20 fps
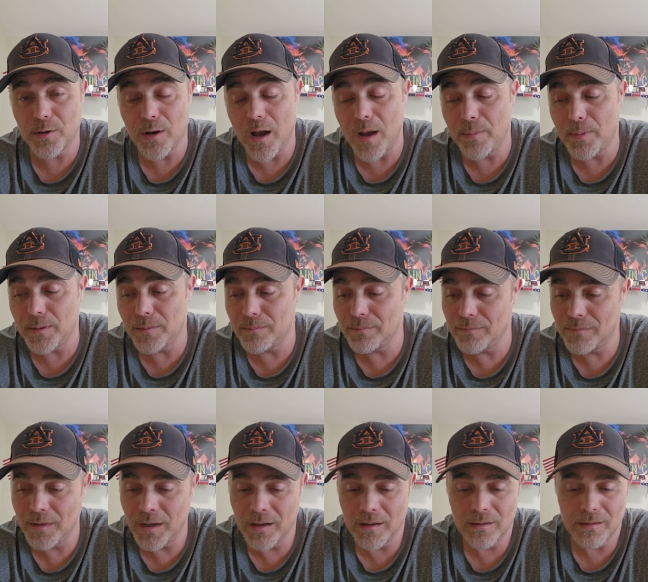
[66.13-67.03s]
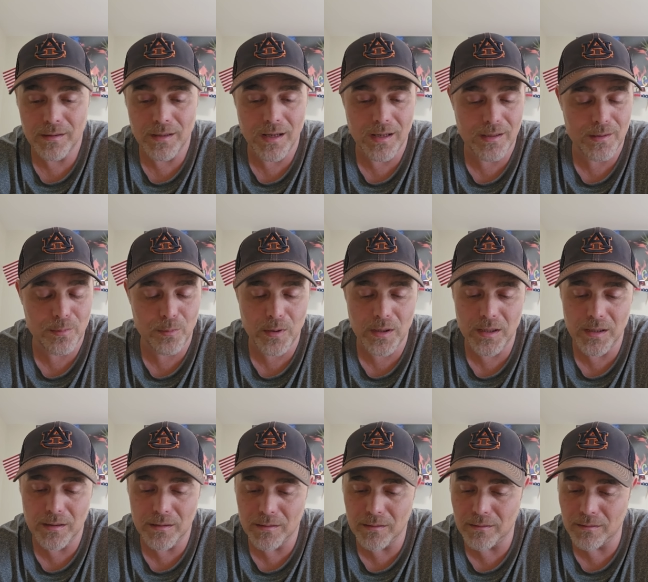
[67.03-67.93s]
dropping next
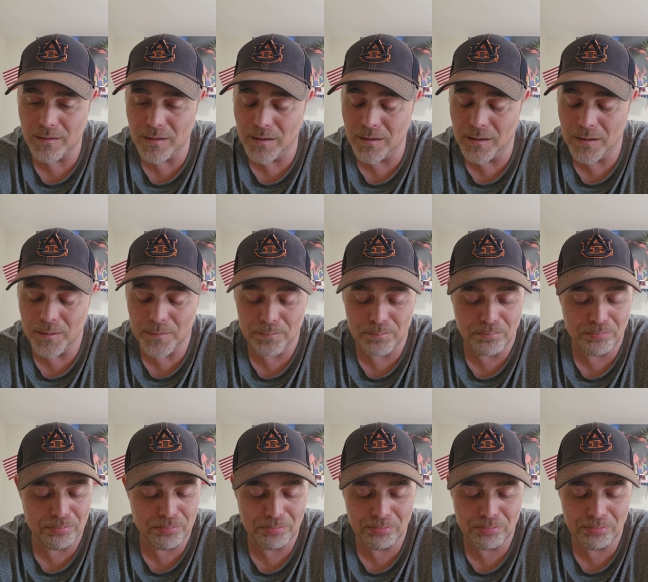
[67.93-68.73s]
week. Um,